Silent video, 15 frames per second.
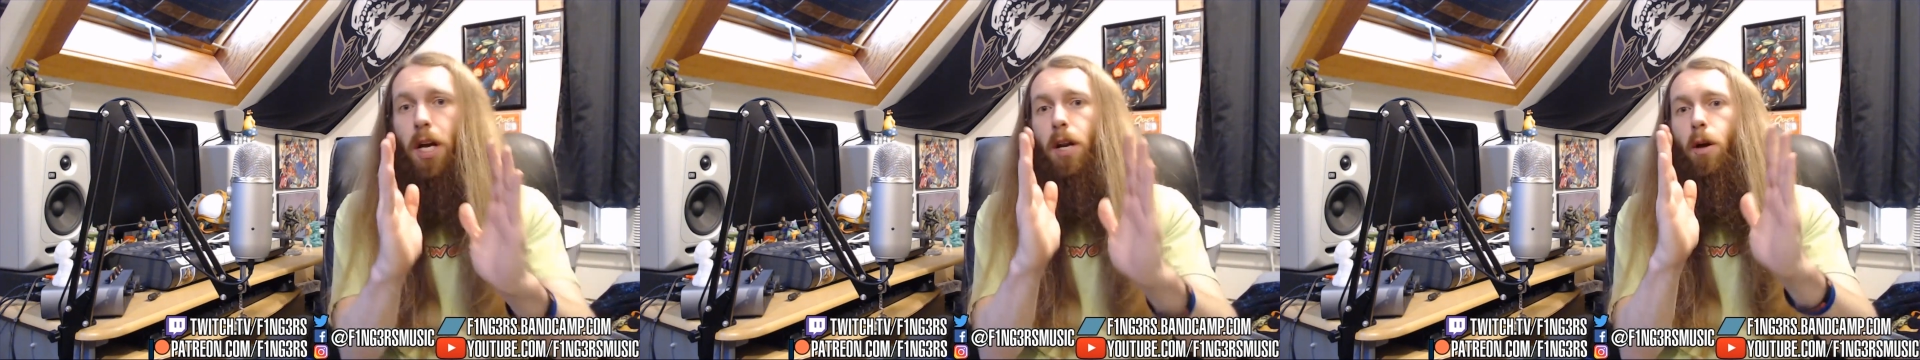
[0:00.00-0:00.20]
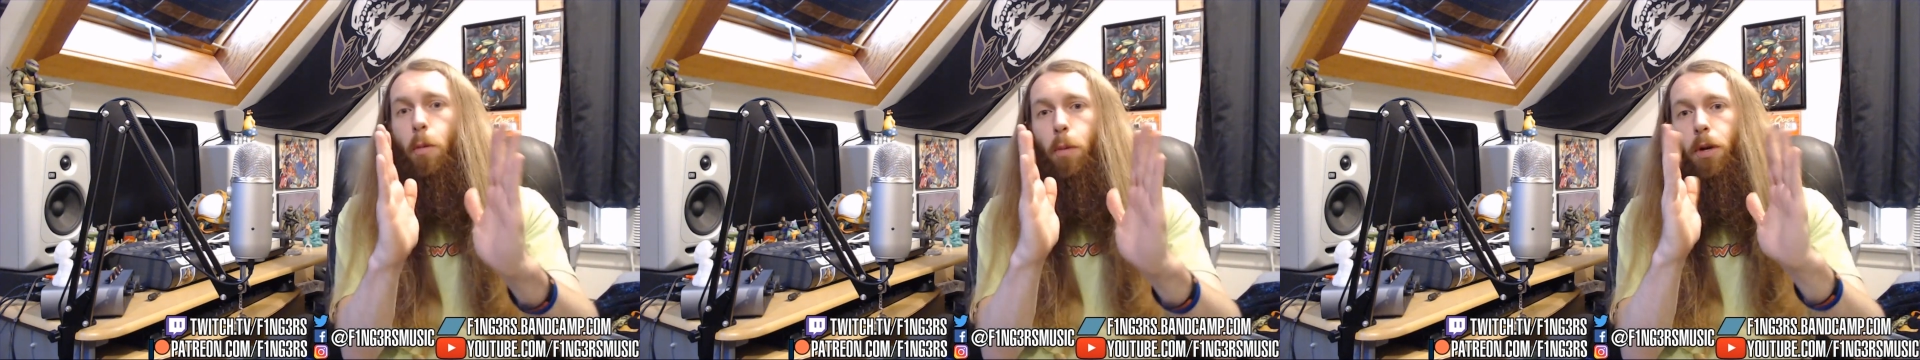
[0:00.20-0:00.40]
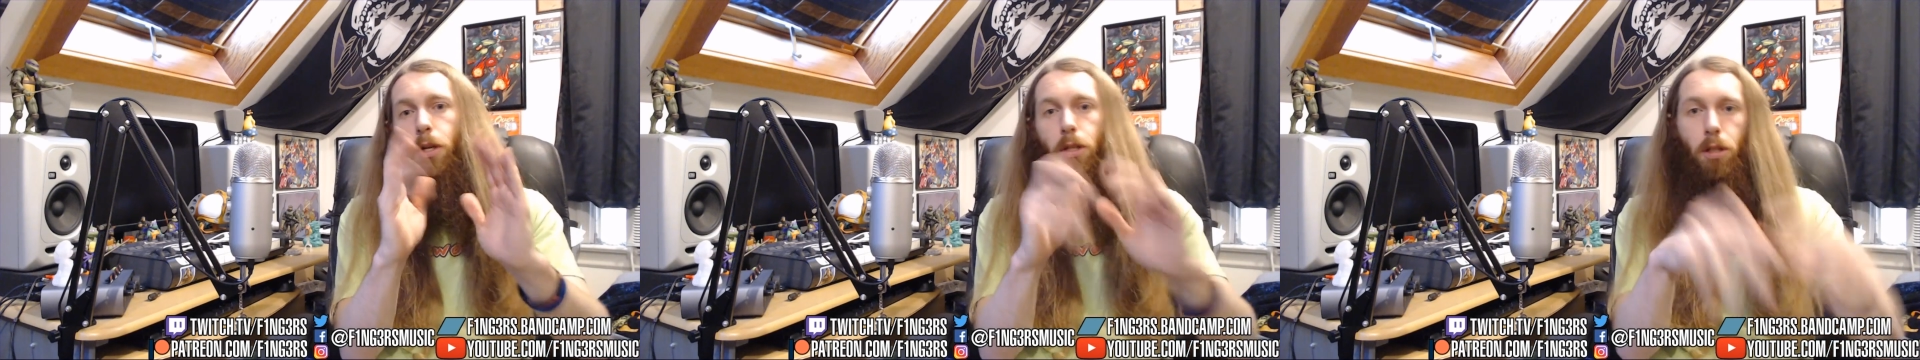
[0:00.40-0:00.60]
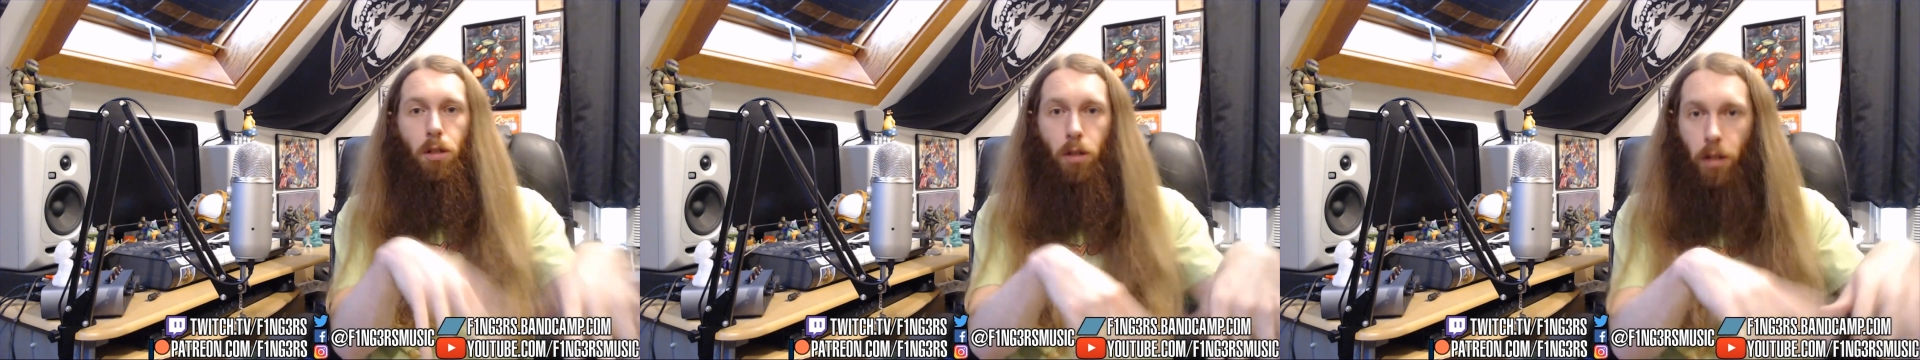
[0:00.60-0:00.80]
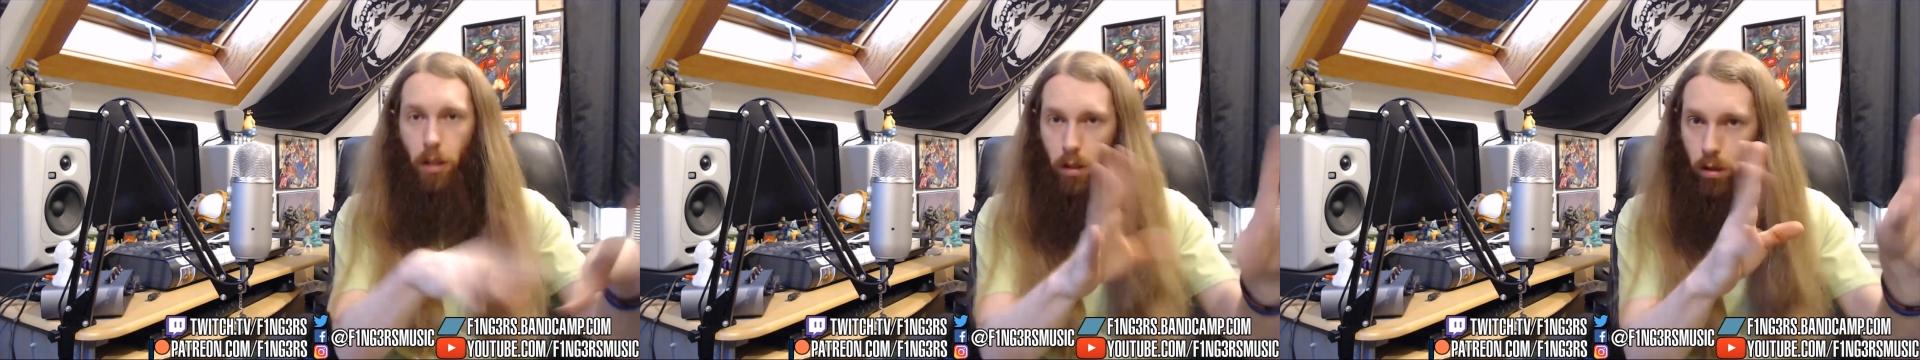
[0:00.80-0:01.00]
open and just
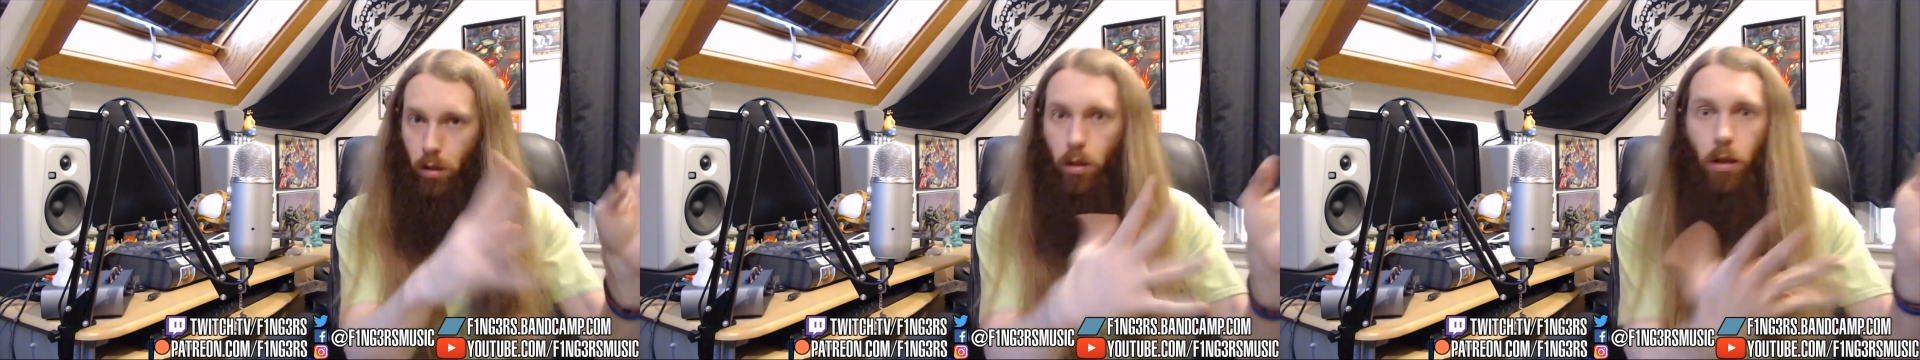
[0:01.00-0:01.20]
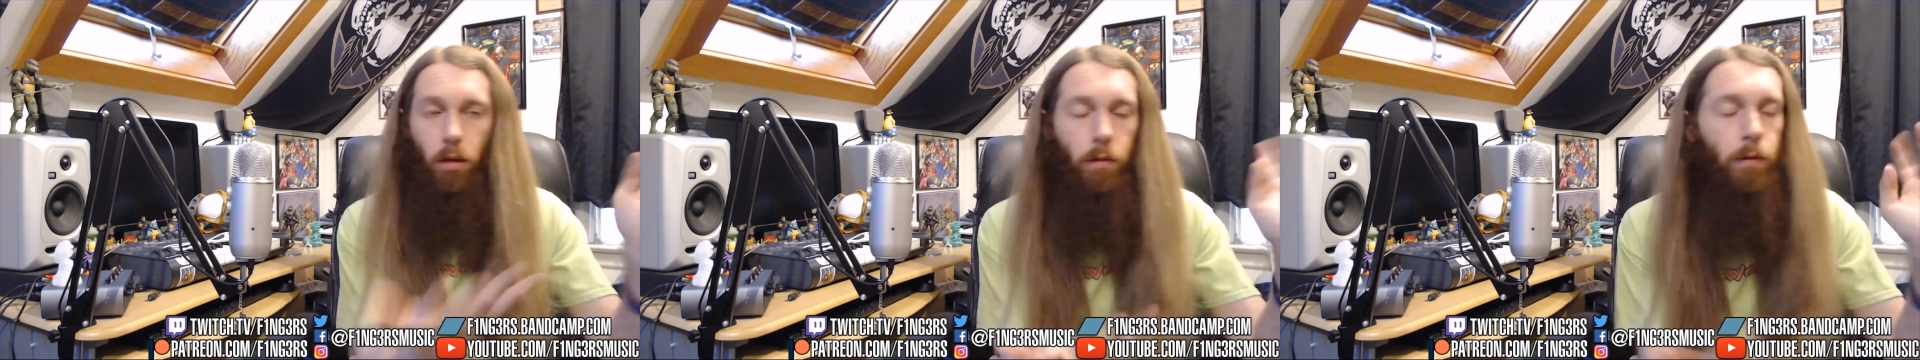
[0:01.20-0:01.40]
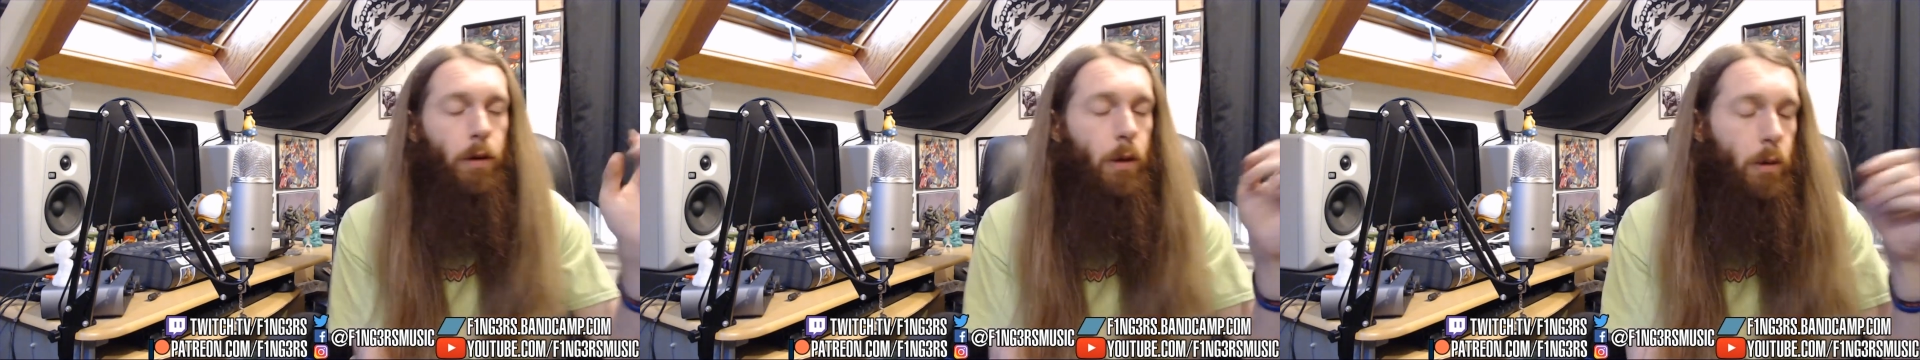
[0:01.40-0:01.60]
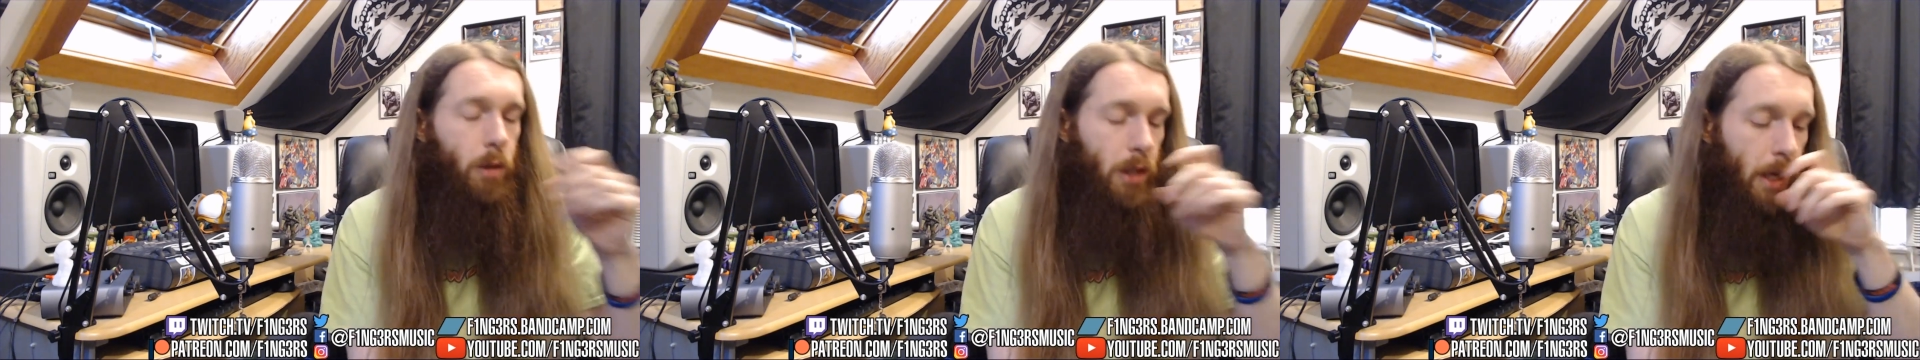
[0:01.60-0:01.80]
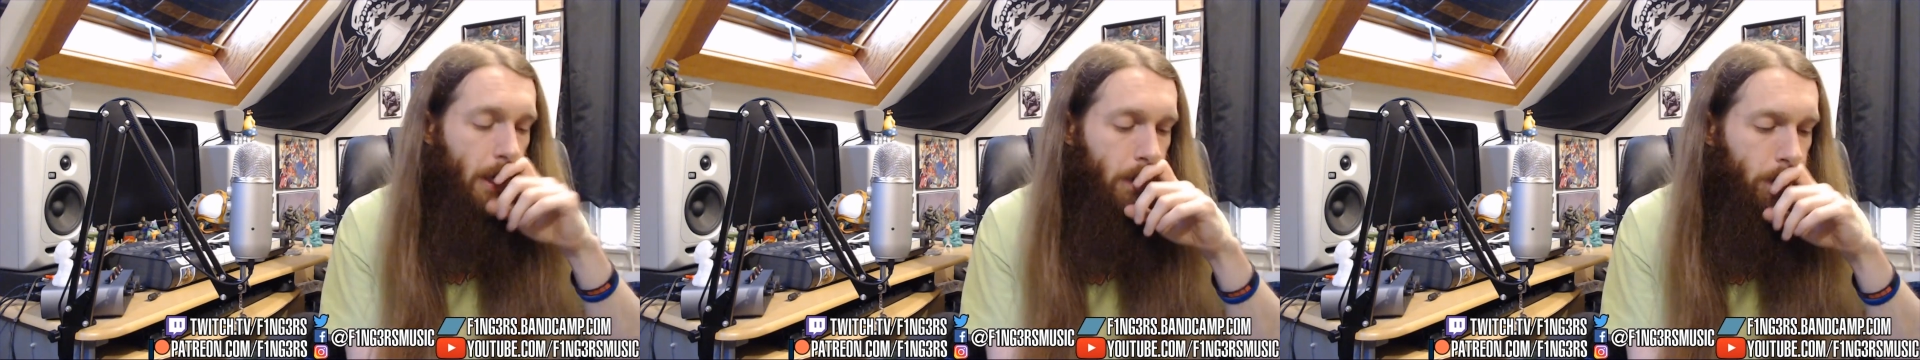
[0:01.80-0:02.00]
look at your phone
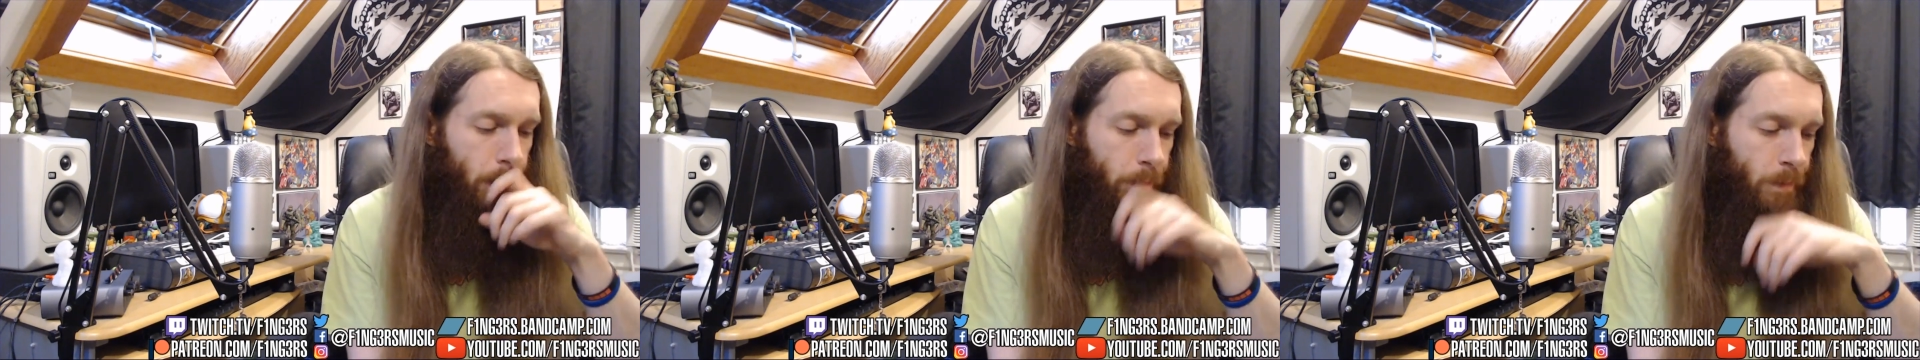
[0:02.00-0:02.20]
chat.